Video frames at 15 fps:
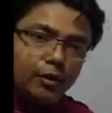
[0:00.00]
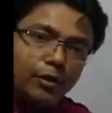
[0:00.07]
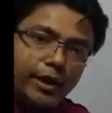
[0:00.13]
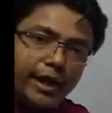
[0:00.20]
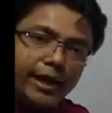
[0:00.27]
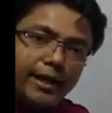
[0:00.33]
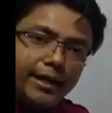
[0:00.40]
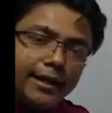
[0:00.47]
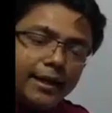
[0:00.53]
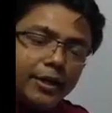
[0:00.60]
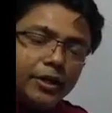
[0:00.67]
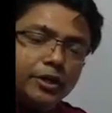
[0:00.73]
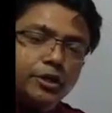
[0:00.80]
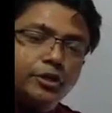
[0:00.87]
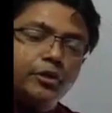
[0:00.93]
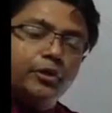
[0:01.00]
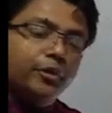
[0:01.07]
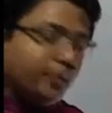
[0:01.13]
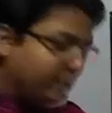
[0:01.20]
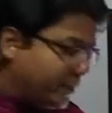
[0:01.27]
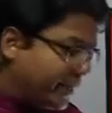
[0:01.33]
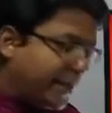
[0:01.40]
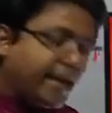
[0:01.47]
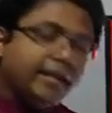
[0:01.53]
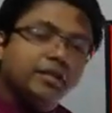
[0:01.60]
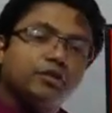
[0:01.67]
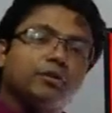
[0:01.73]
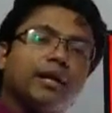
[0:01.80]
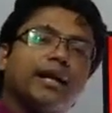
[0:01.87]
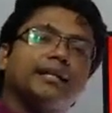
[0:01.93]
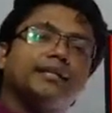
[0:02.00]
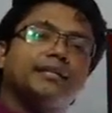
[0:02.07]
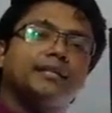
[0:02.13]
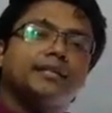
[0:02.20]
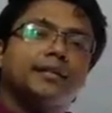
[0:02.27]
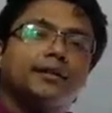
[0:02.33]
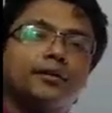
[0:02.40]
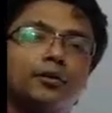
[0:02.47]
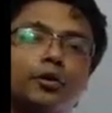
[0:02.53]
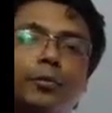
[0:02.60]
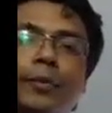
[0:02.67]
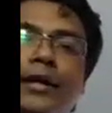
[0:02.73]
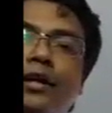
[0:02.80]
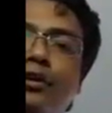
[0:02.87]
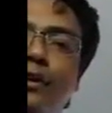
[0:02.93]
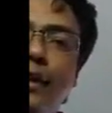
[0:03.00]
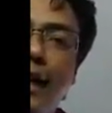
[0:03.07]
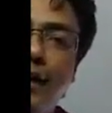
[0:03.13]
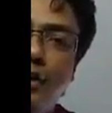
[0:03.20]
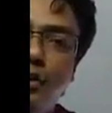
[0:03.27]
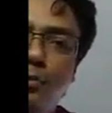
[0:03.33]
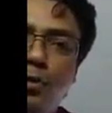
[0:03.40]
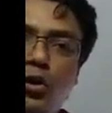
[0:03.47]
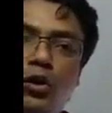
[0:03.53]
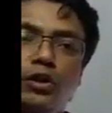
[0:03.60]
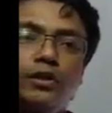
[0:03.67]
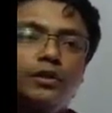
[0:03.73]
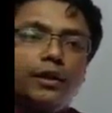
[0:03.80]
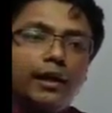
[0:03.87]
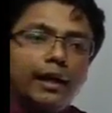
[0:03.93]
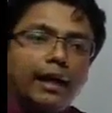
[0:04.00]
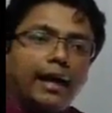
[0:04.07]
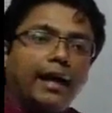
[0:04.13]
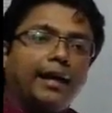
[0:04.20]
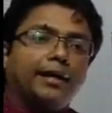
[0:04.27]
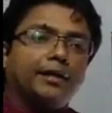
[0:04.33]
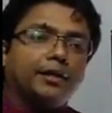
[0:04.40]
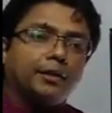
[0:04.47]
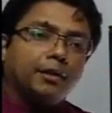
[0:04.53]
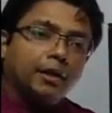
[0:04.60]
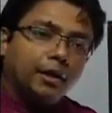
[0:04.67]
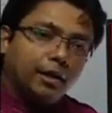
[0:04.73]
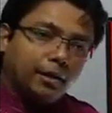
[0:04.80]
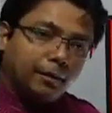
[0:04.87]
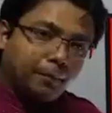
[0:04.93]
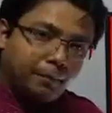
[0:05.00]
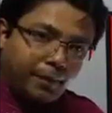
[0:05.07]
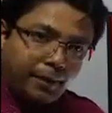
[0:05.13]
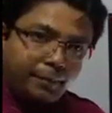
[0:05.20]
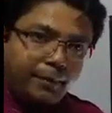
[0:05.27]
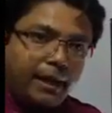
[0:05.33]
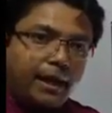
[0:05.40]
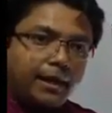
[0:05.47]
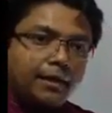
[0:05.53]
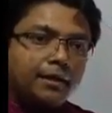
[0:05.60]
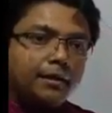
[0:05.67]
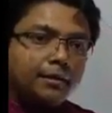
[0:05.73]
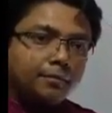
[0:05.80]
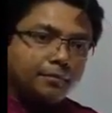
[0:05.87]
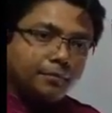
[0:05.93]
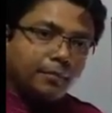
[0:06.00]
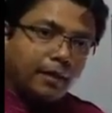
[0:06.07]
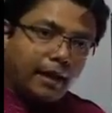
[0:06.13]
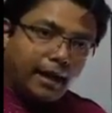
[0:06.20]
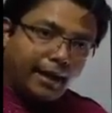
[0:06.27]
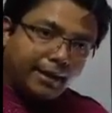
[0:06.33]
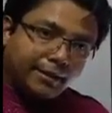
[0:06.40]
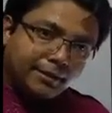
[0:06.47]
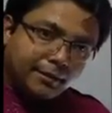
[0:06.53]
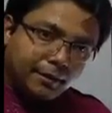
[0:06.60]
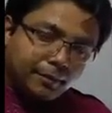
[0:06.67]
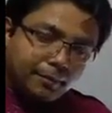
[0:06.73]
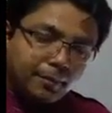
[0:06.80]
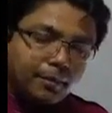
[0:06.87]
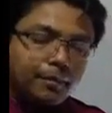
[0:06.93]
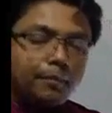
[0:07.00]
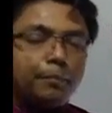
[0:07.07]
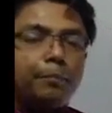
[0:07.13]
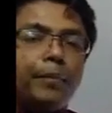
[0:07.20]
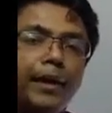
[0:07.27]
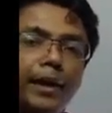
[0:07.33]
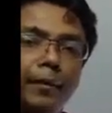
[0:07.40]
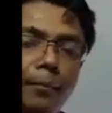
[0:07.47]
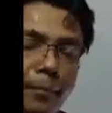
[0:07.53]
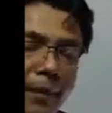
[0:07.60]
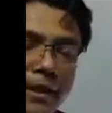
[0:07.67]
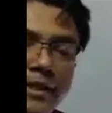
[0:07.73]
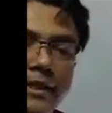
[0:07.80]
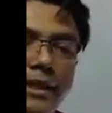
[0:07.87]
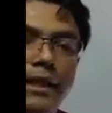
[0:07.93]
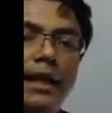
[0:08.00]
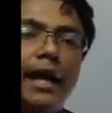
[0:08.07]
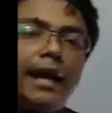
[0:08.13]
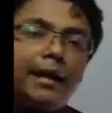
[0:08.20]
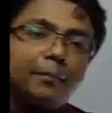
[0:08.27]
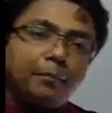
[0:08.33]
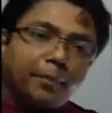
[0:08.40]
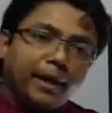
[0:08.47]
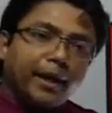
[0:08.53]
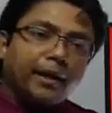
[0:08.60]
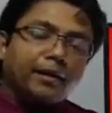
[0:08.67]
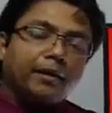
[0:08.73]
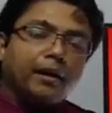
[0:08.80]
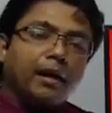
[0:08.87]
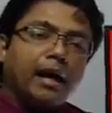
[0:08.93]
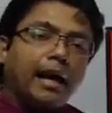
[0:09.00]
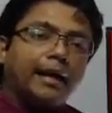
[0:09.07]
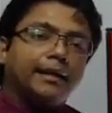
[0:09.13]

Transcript: Okay. So, dear students, open your textbook and paper and pencil and pen.